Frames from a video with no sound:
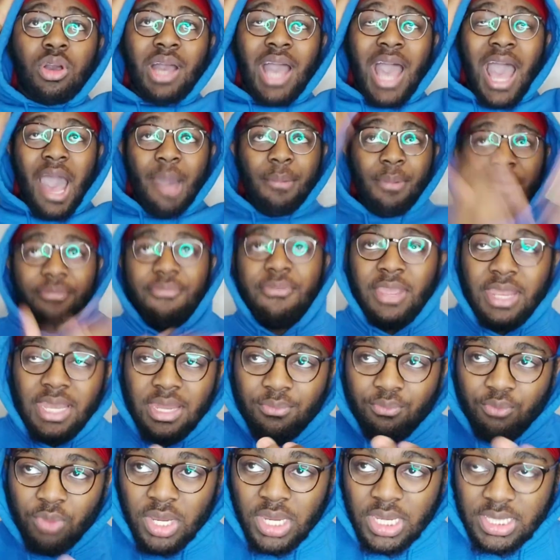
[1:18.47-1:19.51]
How am I
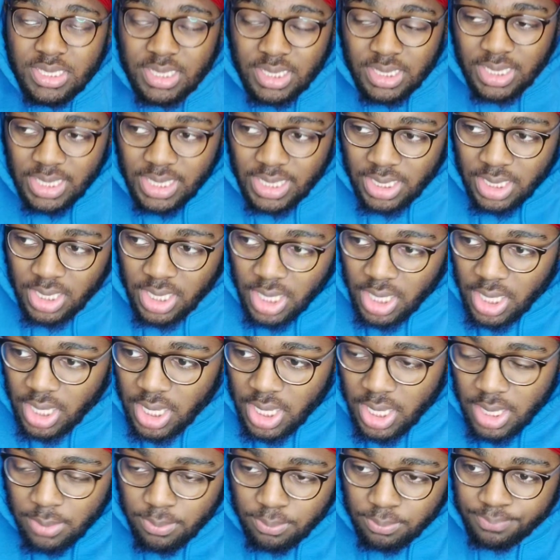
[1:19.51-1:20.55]
feeling realistically?
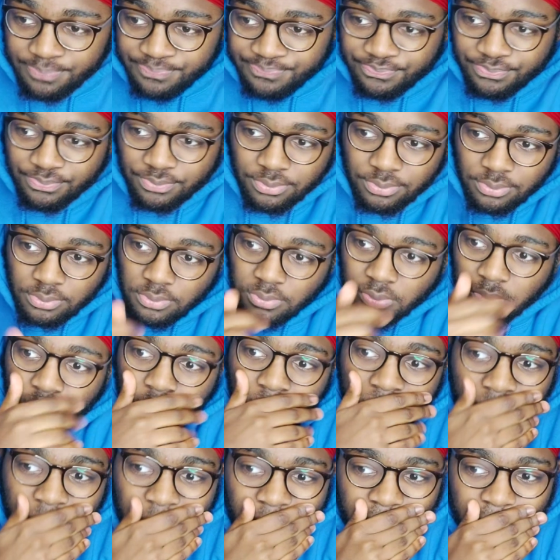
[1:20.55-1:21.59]
Yes,
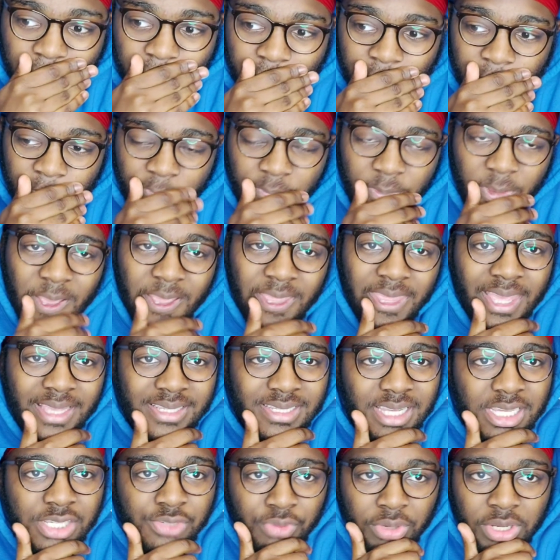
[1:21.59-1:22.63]

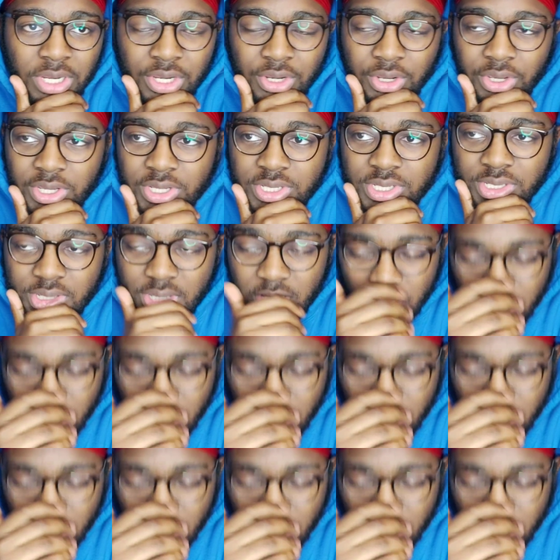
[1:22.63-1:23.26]
I was really annoyed.